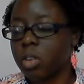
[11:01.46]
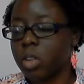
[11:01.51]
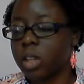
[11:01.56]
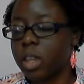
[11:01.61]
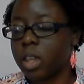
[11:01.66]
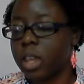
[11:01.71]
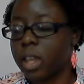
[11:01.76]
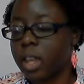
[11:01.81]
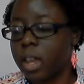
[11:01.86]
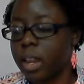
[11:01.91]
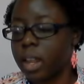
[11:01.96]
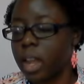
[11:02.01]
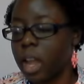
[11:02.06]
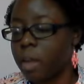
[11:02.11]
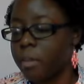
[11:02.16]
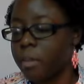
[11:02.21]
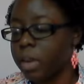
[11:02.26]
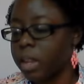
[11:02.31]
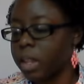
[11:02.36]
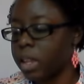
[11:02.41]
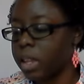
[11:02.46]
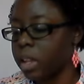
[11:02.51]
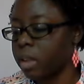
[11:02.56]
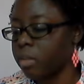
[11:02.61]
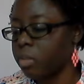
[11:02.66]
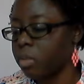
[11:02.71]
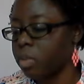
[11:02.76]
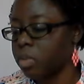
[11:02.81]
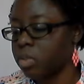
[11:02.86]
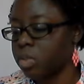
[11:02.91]
looking at how many
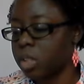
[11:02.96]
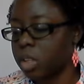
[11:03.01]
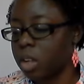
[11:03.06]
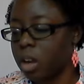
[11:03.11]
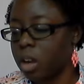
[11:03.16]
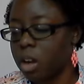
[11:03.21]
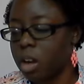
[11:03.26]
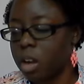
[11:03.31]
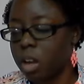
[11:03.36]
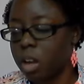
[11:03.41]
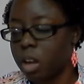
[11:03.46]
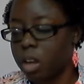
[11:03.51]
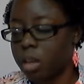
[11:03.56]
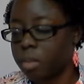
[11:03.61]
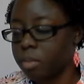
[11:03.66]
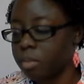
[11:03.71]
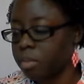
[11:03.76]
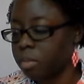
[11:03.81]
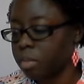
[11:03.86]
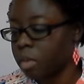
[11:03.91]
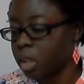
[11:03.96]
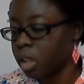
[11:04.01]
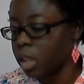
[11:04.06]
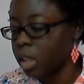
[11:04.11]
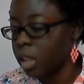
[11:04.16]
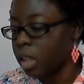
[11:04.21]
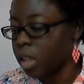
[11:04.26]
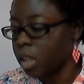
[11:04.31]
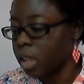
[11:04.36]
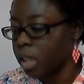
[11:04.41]
campers there are,
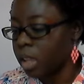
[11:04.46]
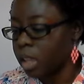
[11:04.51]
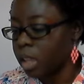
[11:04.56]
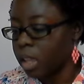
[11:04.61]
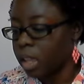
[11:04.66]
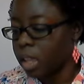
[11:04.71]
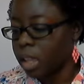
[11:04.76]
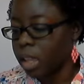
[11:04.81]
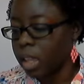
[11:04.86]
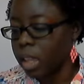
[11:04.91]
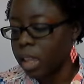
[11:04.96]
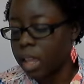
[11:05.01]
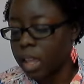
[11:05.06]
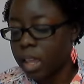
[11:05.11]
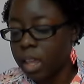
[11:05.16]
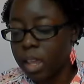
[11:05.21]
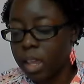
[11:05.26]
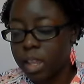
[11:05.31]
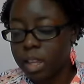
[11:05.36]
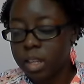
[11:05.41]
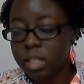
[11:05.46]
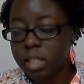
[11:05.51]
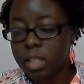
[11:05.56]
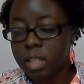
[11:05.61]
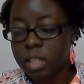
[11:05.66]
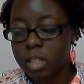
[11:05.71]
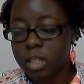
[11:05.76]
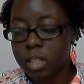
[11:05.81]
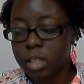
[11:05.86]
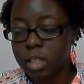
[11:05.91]

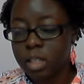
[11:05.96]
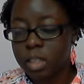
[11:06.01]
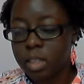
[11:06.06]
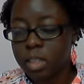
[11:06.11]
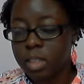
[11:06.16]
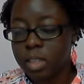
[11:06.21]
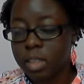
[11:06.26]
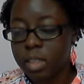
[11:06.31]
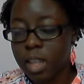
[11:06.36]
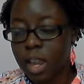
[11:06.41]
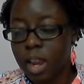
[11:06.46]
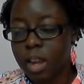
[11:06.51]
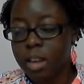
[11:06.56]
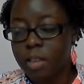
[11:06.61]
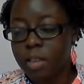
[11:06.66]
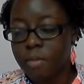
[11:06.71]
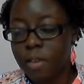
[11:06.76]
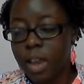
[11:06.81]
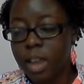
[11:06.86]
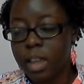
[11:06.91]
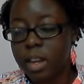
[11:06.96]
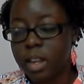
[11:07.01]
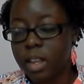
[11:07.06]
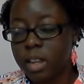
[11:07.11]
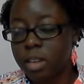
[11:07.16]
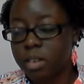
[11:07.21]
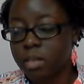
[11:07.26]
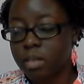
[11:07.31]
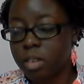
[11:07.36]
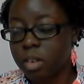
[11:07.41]
and they are
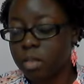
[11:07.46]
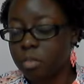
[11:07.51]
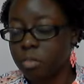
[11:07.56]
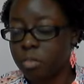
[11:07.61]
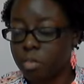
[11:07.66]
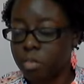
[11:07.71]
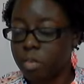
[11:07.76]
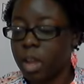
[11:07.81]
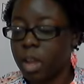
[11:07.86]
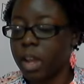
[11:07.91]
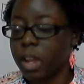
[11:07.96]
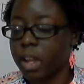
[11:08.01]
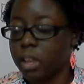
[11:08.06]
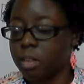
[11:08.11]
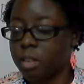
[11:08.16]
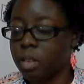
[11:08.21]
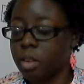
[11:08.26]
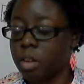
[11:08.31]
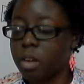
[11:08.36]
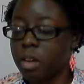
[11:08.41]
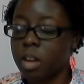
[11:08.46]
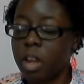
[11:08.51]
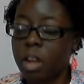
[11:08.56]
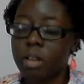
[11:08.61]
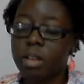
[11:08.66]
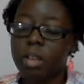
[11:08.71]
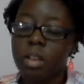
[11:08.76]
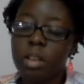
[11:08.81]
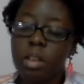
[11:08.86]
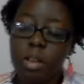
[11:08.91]
divided by,
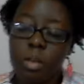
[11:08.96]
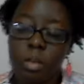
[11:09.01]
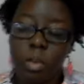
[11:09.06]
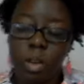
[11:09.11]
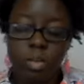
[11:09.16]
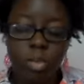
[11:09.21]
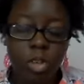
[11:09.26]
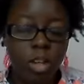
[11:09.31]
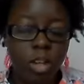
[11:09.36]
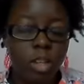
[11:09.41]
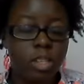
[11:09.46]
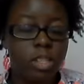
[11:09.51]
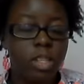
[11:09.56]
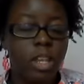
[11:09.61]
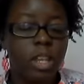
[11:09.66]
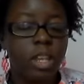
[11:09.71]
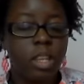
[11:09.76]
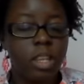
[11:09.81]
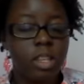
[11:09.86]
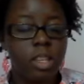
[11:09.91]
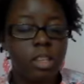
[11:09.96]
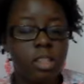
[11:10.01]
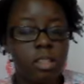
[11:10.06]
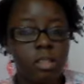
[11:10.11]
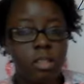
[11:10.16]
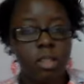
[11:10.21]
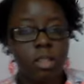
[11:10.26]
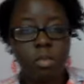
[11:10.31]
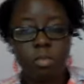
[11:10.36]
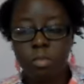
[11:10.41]
not, what I'm trying to say
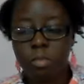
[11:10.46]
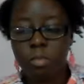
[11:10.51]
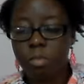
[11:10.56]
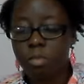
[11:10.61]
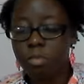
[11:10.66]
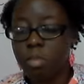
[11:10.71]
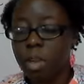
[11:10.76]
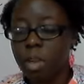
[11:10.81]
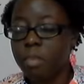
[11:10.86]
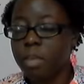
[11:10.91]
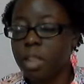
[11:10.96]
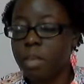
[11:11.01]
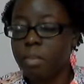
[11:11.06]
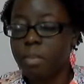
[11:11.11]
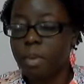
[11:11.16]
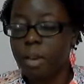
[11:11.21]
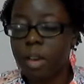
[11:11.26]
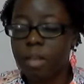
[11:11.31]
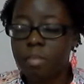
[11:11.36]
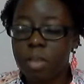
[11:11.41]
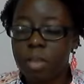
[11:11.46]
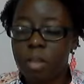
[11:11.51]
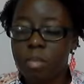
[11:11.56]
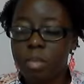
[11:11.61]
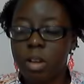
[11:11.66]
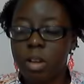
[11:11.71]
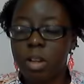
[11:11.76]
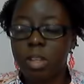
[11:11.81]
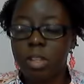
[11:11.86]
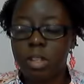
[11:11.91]
is, remember the bottom
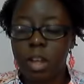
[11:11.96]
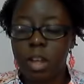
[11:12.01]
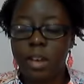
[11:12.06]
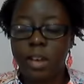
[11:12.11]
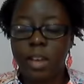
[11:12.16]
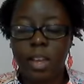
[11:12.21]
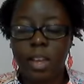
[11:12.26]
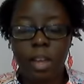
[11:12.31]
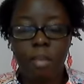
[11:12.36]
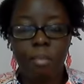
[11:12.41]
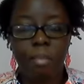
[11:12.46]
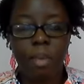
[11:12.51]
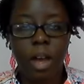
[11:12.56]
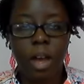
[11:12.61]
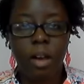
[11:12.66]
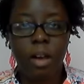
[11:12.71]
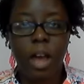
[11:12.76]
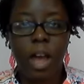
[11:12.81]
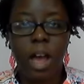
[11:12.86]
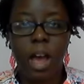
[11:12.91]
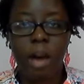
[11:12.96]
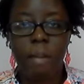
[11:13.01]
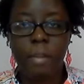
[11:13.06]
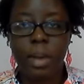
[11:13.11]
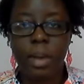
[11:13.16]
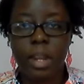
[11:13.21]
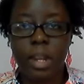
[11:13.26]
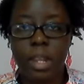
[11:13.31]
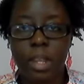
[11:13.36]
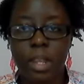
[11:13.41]
number is talking about how
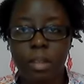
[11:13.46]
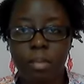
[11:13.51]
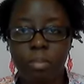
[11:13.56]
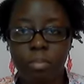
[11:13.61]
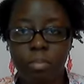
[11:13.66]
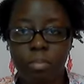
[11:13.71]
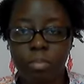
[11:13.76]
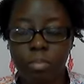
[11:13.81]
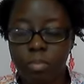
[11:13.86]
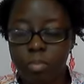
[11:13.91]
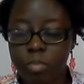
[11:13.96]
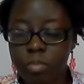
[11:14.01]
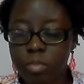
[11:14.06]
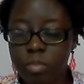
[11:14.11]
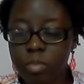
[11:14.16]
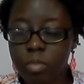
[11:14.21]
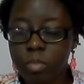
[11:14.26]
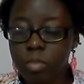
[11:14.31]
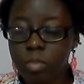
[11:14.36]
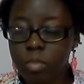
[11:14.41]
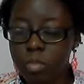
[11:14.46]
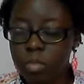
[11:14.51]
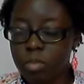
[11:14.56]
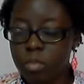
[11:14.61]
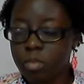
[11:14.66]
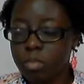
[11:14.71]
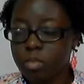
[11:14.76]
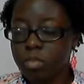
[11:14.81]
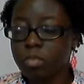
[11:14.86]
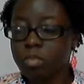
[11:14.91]
many
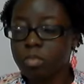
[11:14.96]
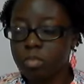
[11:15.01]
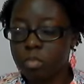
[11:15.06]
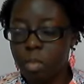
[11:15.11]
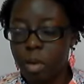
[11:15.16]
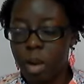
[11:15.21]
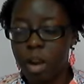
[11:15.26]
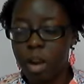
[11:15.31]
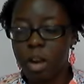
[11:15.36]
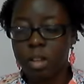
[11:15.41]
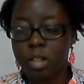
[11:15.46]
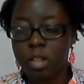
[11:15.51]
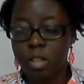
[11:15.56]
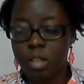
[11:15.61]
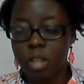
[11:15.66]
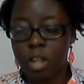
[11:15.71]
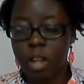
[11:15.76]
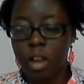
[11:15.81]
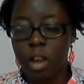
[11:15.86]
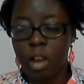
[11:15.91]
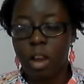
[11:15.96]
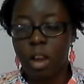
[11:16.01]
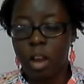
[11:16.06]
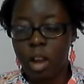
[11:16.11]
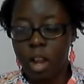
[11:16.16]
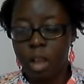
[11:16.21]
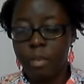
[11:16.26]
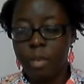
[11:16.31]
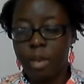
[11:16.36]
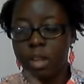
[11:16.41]
parts there are,
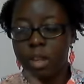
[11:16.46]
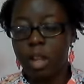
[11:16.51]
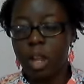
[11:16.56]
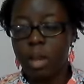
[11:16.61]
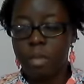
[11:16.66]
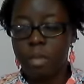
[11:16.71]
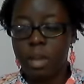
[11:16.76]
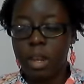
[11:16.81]
how much,